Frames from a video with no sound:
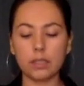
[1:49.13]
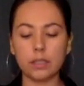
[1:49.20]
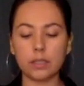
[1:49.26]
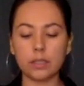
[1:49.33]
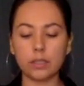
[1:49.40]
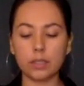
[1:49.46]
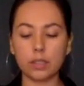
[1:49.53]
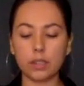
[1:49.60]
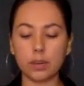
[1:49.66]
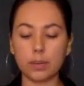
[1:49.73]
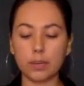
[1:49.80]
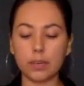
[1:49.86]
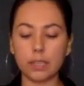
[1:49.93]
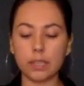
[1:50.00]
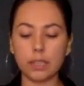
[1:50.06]
They took our
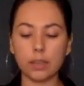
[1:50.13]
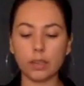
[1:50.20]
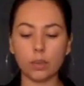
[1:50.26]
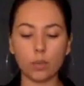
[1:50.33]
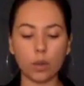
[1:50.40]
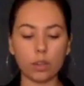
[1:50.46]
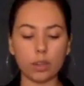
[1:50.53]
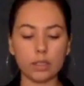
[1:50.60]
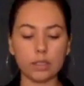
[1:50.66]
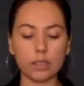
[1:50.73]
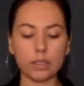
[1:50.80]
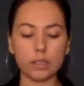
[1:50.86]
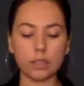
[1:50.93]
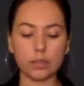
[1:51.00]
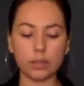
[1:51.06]
money,
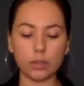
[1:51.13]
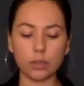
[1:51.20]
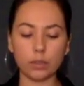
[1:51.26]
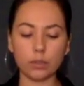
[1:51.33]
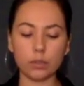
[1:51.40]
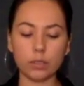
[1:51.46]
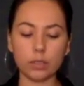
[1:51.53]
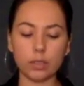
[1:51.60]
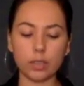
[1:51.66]
wallets, and phones,